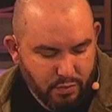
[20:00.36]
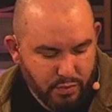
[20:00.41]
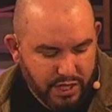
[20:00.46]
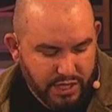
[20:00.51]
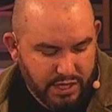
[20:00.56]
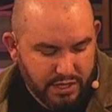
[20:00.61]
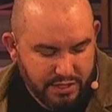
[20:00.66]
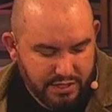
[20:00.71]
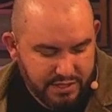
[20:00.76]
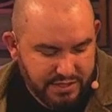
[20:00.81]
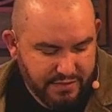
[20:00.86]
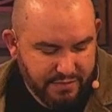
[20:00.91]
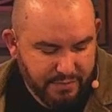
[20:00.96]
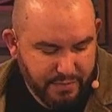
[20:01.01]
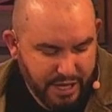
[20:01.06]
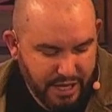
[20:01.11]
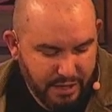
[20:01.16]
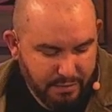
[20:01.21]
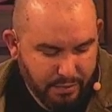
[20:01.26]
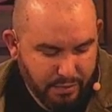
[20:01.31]
and wickedness
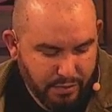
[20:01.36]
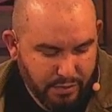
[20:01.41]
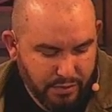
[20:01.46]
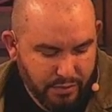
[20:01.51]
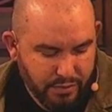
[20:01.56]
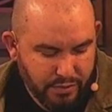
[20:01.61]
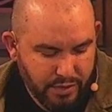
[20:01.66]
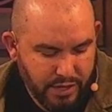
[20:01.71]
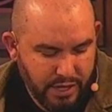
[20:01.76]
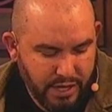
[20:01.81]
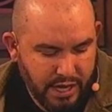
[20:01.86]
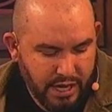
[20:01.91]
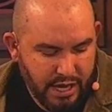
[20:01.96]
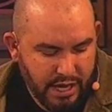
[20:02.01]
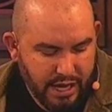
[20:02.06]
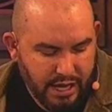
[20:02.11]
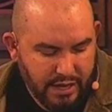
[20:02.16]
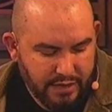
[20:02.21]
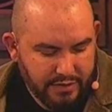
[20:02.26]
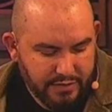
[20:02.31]
of people,
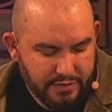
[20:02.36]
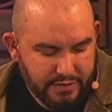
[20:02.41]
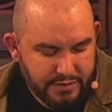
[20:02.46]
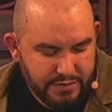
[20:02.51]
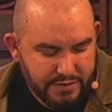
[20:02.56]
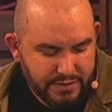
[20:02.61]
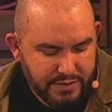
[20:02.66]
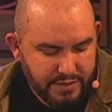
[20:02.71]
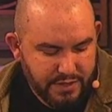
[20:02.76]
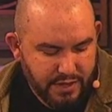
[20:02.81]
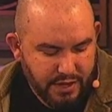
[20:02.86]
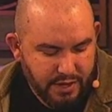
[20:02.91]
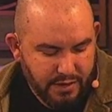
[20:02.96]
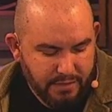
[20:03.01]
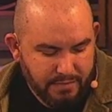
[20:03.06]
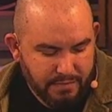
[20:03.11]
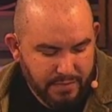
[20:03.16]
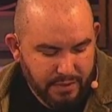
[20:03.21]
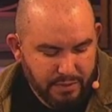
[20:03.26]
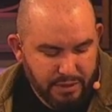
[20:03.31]
and
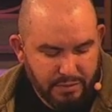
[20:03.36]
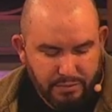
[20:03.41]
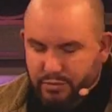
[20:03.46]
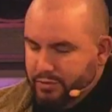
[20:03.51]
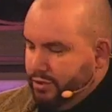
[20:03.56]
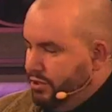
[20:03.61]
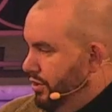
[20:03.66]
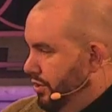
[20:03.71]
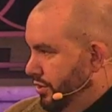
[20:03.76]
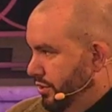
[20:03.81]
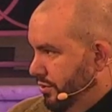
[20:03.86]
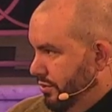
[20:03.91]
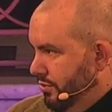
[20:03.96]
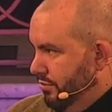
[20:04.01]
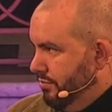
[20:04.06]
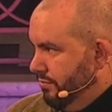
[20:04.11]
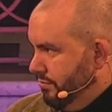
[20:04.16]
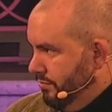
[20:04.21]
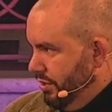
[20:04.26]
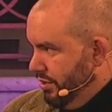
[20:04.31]
um, that people
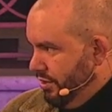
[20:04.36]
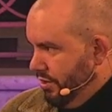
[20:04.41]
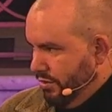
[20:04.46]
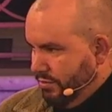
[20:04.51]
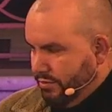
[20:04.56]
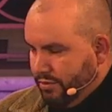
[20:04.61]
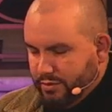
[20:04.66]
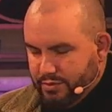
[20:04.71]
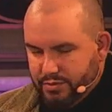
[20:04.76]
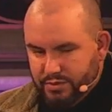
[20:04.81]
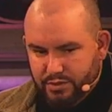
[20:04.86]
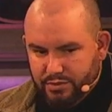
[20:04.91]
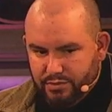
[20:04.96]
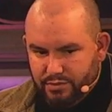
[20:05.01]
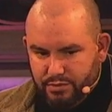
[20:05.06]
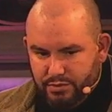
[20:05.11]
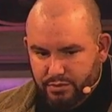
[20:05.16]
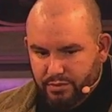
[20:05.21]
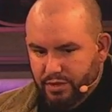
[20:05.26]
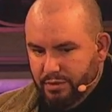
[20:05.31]
knew, you know, God's
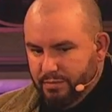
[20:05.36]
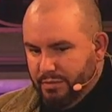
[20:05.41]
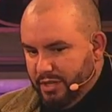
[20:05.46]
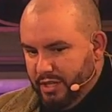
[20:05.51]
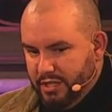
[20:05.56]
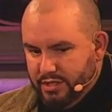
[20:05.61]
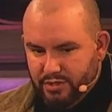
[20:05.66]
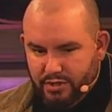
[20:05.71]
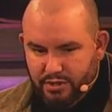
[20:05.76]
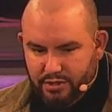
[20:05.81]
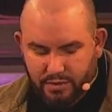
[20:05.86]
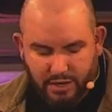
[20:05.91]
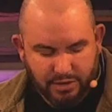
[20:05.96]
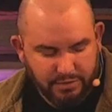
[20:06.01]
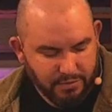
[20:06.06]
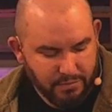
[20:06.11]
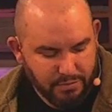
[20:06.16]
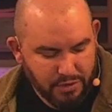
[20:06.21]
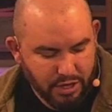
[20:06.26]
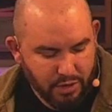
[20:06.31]
glory, but they turned
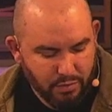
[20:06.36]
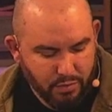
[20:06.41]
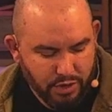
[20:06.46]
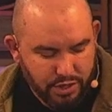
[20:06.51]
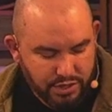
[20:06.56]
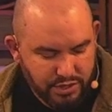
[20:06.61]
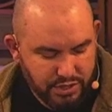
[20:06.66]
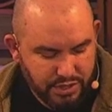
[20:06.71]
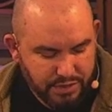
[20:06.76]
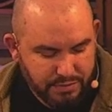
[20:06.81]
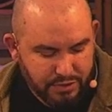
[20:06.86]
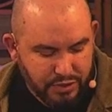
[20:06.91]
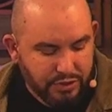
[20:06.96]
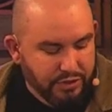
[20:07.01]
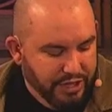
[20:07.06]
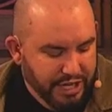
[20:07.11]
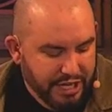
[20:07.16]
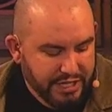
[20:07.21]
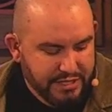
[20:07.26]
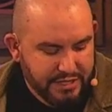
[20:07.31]
away from it and worshipped
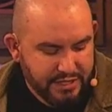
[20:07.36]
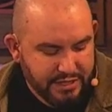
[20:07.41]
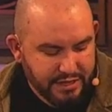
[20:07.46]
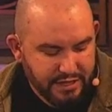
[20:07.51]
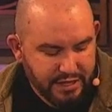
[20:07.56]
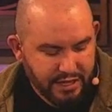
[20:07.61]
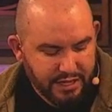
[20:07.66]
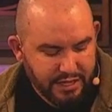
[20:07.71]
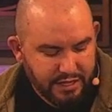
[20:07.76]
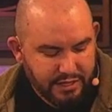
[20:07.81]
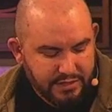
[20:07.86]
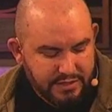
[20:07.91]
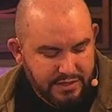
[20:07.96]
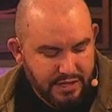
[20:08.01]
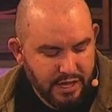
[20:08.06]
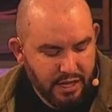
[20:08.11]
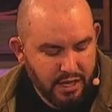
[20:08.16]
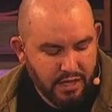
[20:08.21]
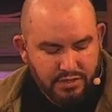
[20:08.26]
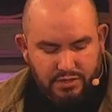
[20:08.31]
created
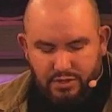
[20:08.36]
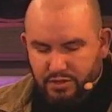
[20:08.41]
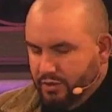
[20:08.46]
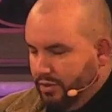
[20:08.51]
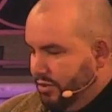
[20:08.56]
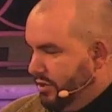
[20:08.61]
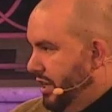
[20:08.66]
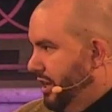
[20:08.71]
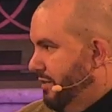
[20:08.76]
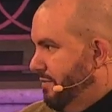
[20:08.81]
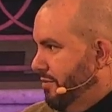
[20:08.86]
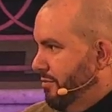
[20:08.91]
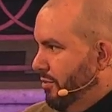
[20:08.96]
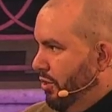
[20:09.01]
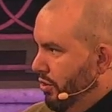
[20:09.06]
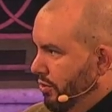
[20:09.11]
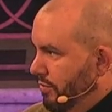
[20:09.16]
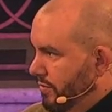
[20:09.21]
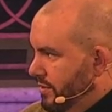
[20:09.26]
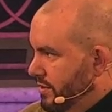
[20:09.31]
things. So God gave them
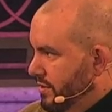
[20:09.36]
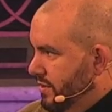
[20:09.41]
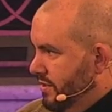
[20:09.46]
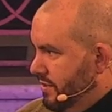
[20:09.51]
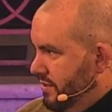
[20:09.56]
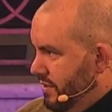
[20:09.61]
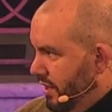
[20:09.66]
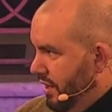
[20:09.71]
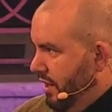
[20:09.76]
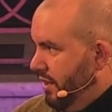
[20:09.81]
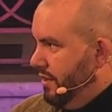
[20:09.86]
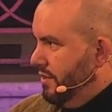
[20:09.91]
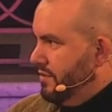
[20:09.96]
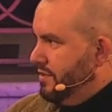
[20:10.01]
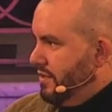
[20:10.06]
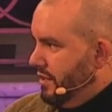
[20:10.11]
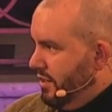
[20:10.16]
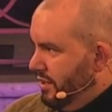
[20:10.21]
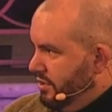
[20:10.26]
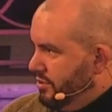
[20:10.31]
over to
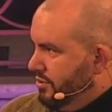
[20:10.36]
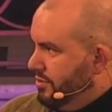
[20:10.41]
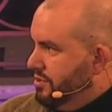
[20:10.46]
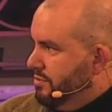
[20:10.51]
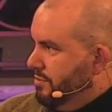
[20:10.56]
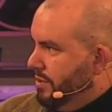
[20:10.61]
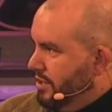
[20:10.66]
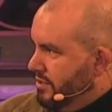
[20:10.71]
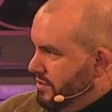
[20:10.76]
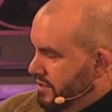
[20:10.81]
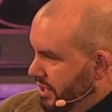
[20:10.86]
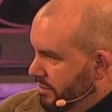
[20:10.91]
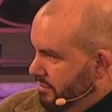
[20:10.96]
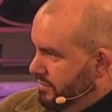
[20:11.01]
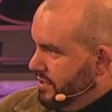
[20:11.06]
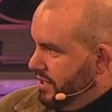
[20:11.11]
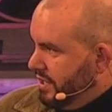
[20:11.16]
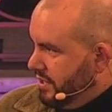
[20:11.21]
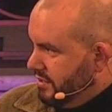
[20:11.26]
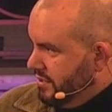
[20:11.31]
desires. And then he talks about
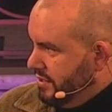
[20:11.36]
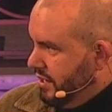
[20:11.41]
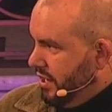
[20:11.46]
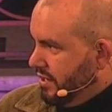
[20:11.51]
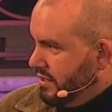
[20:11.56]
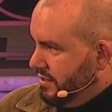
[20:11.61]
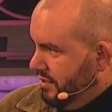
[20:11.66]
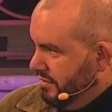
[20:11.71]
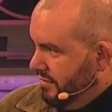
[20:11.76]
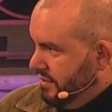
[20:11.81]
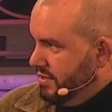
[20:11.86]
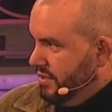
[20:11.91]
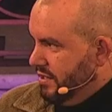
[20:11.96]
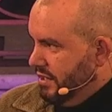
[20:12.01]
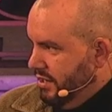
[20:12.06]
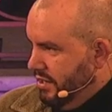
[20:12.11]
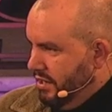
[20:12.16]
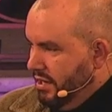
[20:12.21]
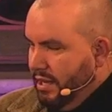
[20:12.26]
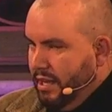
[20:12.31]
same sex
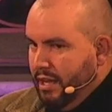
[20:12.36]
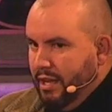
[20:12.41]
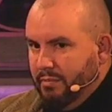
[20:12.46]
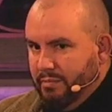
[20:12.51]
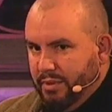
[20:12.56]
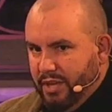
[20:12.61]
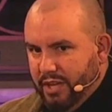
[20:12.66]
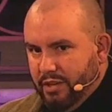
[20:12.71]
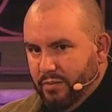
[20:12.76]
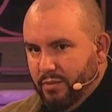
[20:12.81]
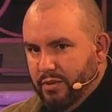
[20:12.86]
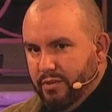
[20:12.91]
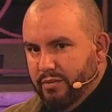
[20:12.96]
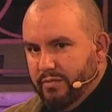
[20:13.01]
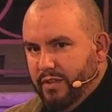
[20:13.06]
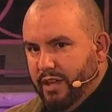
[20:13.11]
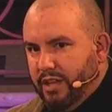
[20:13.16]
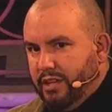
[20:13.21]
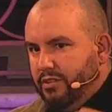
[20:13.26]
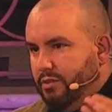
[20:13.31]
activity yep. Yep. being one
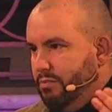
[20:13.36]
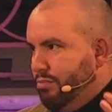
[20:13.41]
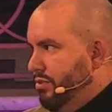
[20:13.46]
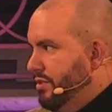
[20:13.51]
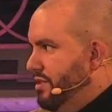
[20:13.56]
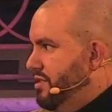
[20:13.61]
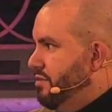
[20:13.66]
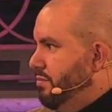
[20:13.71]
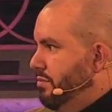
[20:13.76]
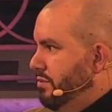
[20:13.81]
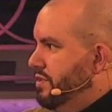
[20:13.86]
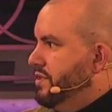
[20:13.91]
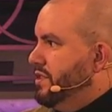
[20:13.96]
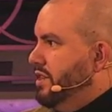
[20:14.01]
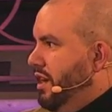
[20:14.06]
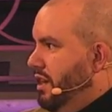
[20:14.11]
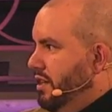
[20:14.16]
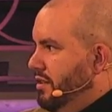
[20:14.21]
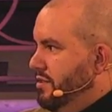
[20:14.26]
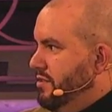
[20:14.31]
of like the principal
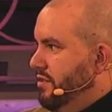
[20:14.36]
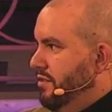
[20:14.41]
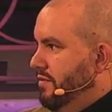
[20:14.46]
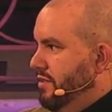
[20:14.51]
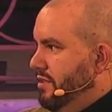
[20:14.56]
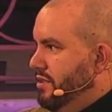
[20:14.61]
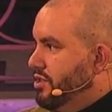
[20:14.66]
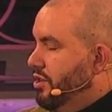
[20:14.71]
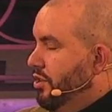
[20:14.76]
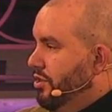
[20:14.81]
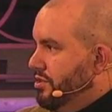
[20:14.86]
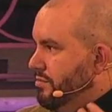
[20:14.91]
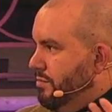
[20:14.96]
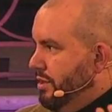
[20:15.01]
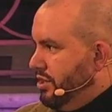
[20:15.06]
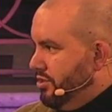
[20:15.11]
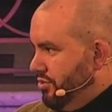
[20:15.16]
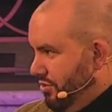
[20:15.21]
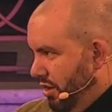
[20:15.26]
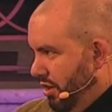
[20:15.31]
signs of this
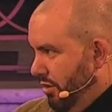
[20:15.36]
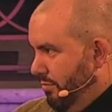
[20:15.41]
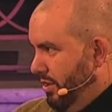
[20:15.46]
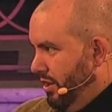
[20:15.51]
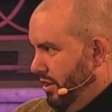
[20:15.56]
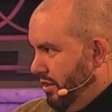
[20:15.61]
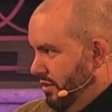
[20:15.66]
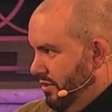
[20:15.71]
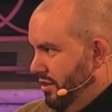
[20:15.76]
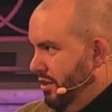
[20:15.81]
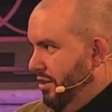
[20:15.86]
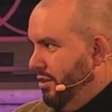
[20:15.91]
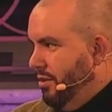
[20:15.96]
cosmic drama